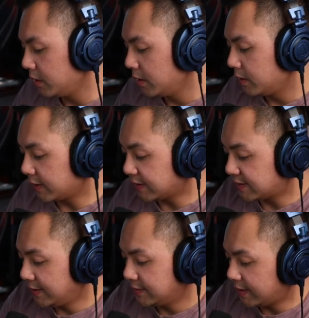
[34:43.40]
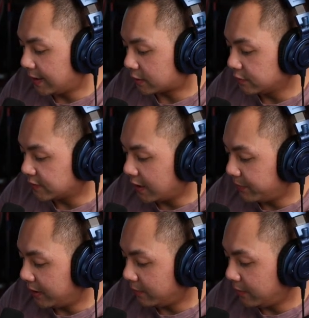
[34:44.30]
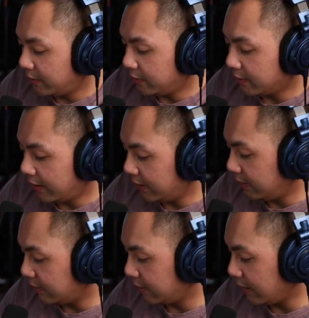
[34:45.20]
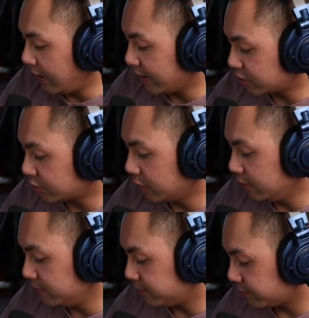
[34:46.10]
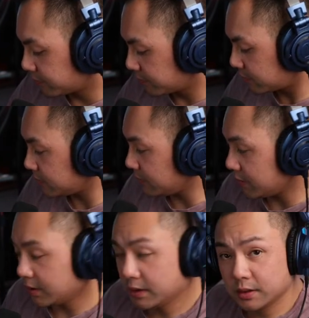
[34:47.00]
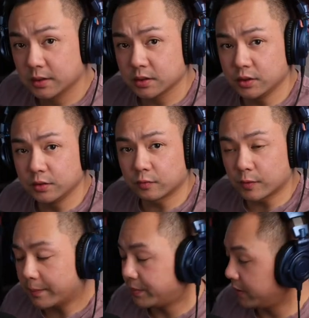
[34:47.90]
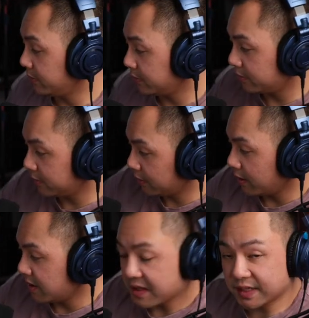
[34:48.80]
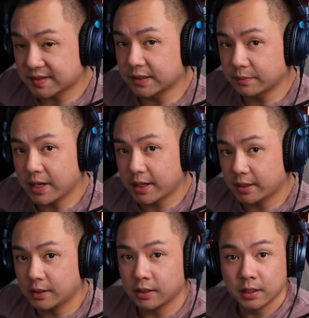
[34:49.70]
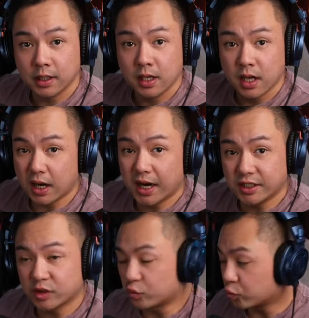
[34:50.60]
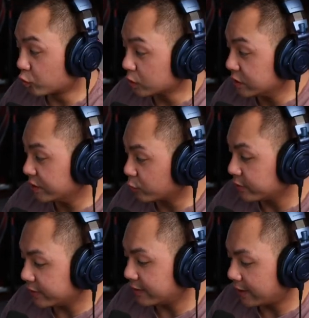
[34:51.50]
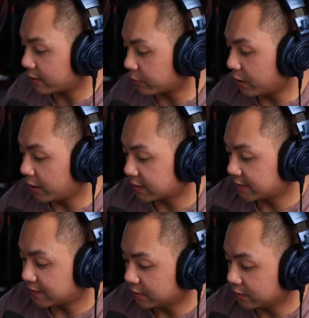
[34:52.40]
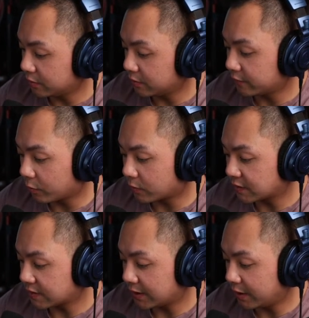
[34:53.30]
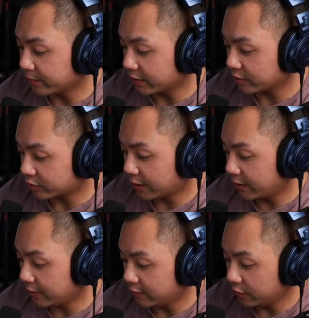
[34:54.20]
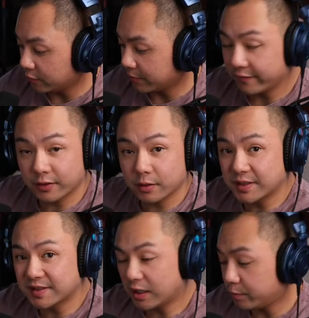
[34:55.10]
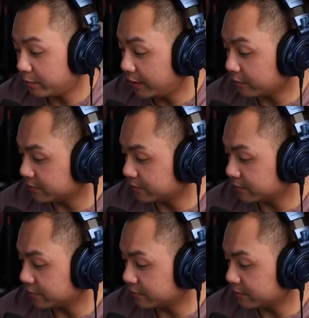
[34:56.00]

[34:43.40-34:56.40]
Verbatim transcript: Like I said, Data Crew's not paying me anything extra to rep that sling bag. I just really, really like their products. So of course I'm gonna try to do my very best to help them out.